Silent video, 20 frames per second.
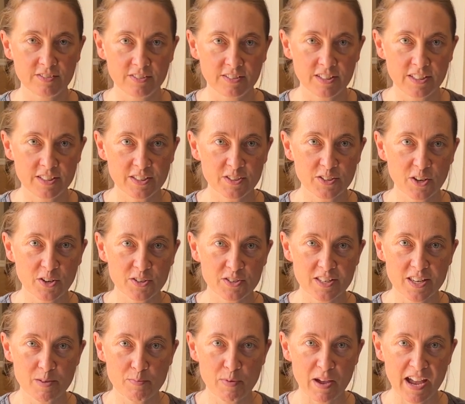This is our
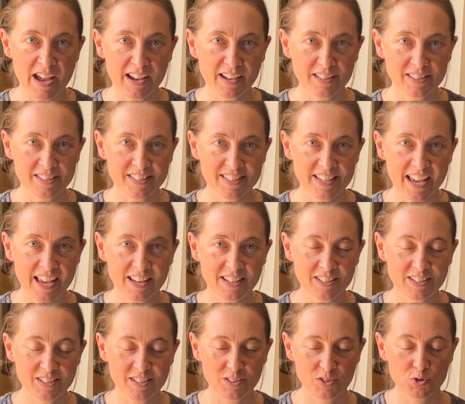Zpacks
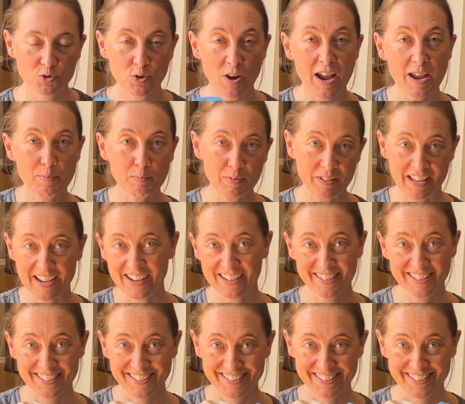tent
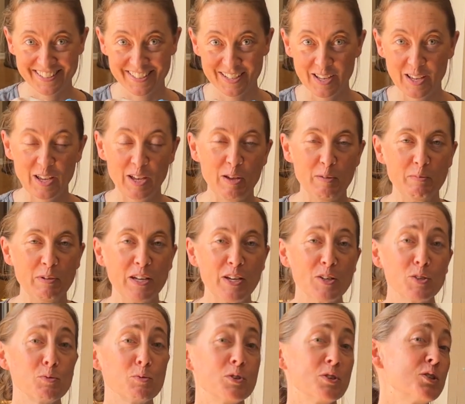triplex
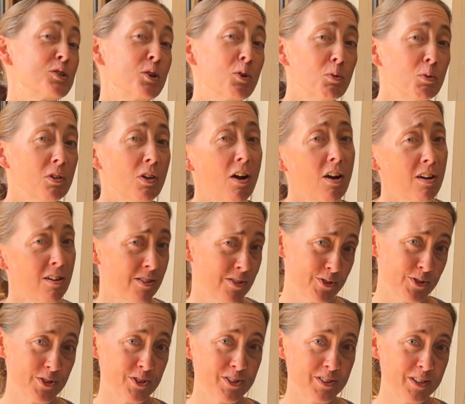because we're so
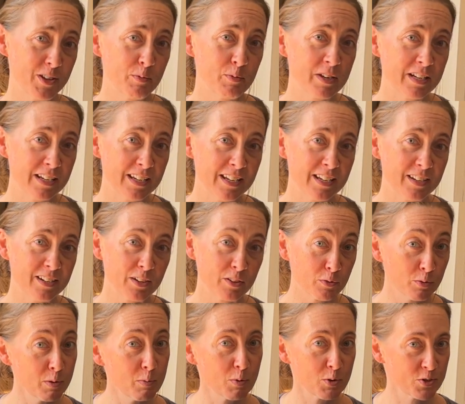large that we need a
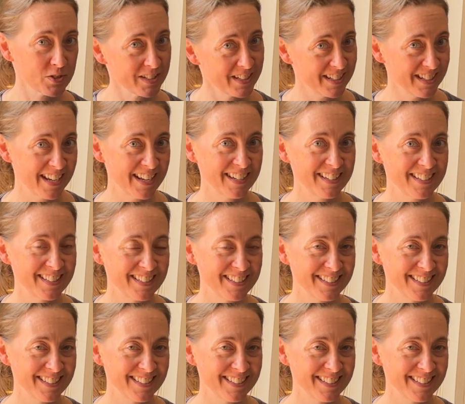three-person tent.